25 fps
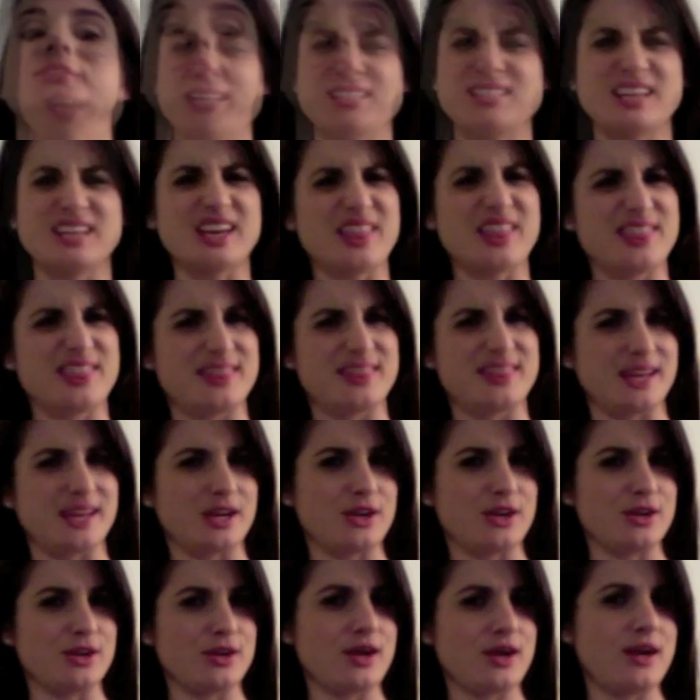And it's like a
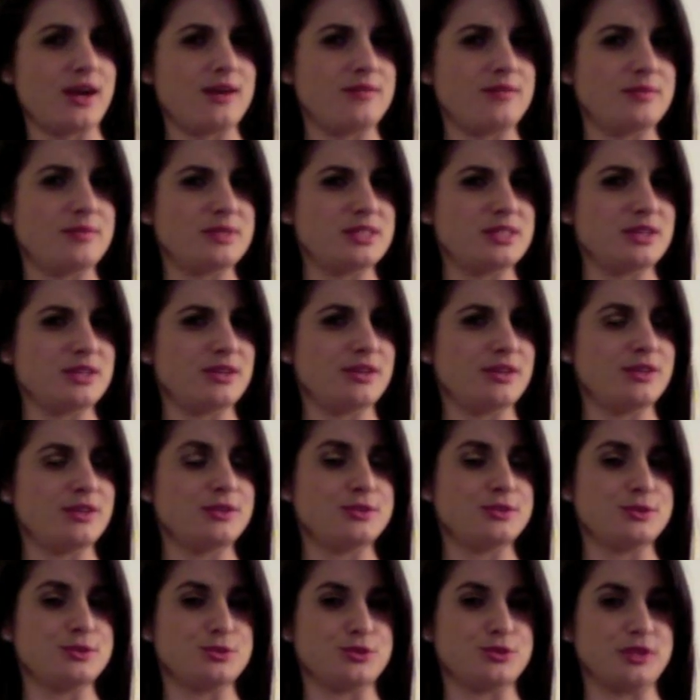thicker kind of material, so
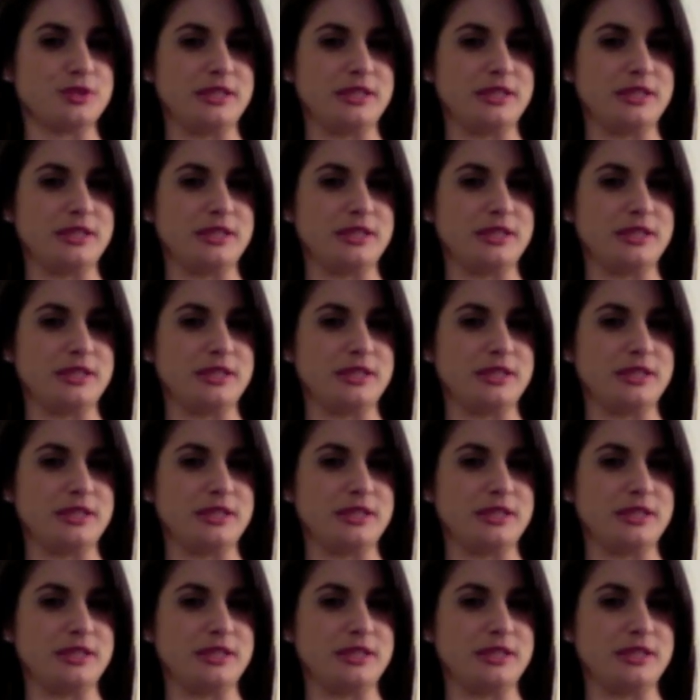it's really